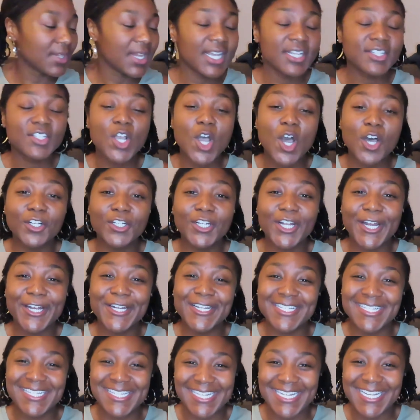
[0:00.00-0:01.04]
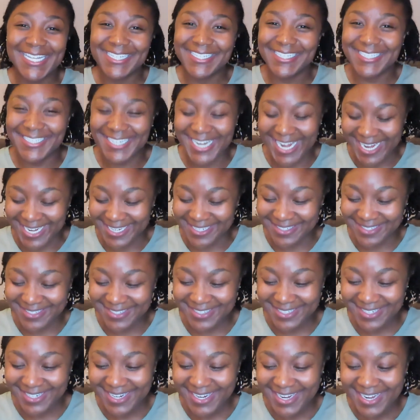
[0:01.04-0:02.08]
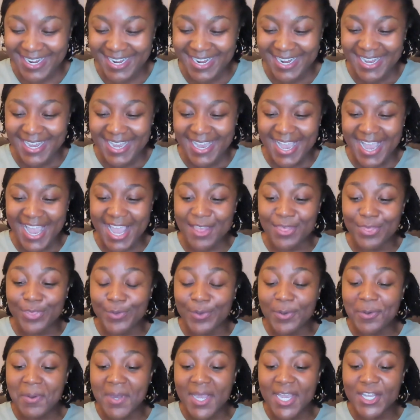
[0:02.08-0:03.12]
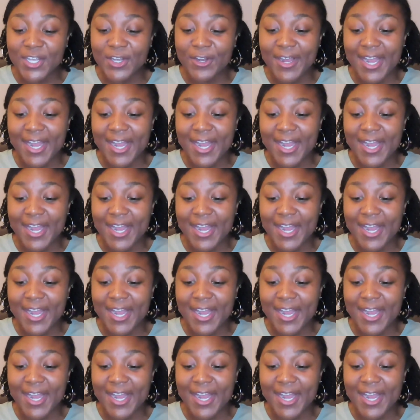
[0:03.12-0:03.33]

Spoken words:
It's called Currency Exchange. And through it, you're